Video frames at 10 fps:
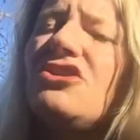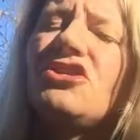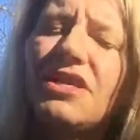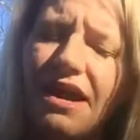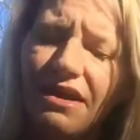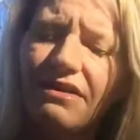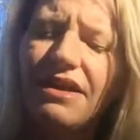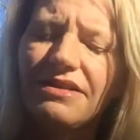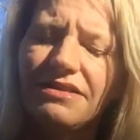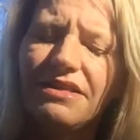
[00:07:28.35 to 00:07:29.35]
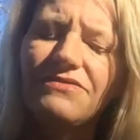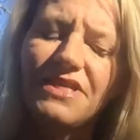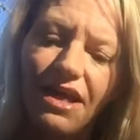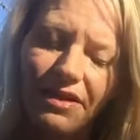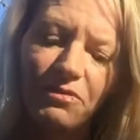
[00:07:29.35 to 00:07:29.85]
share instead of
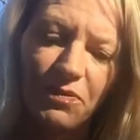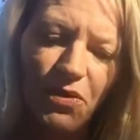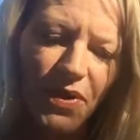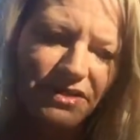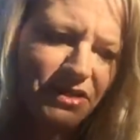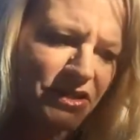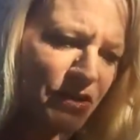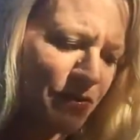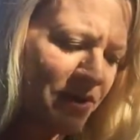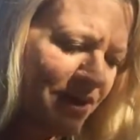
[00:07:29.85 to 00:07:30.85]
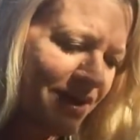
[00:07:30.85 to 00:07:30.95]
telling people what to do.